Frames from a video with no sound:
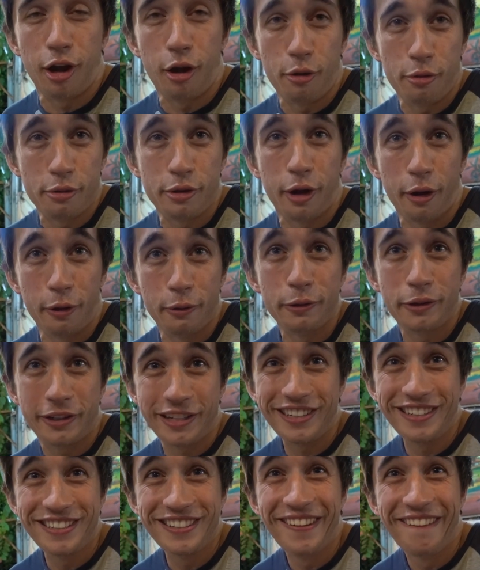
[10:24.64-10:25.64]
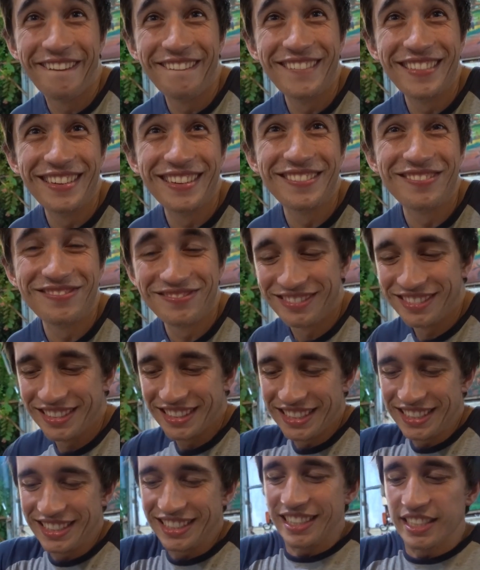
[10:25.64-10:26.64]
no yolk. Yeah, you heard, you've
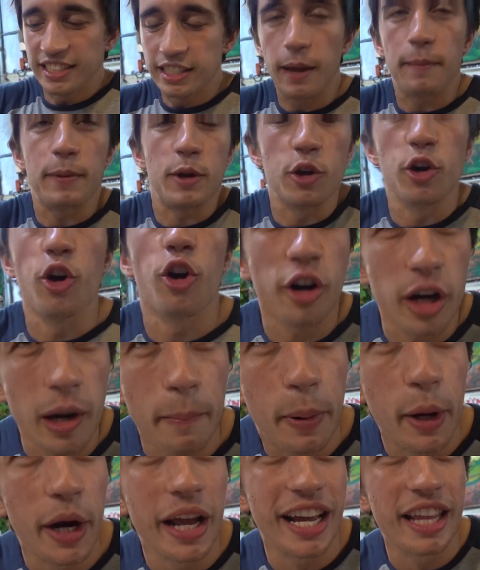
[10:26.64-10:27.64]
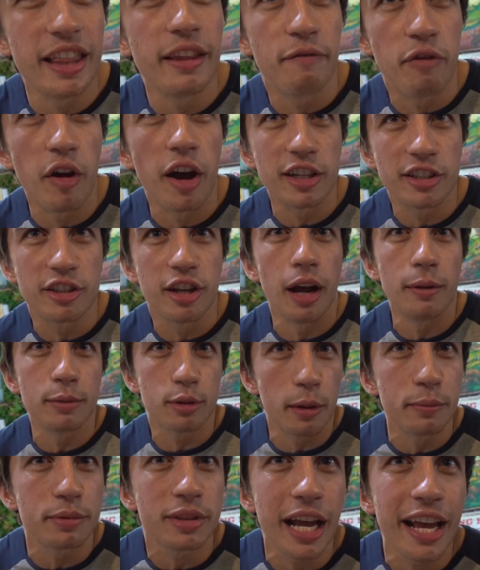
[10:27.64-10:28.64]
already said that. Yeah, you're not going to put it in the first time,
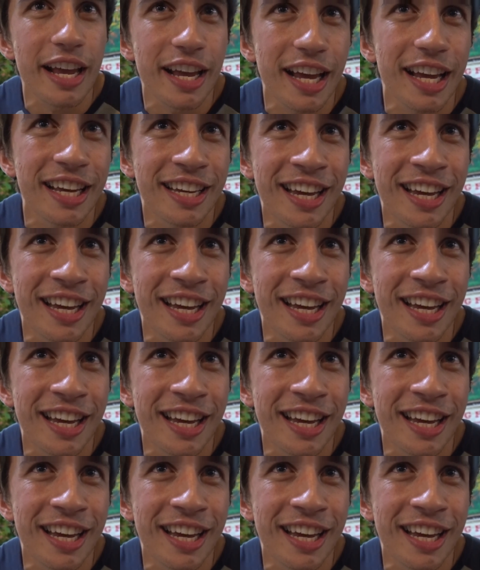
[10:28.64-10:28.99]
so I'm saying it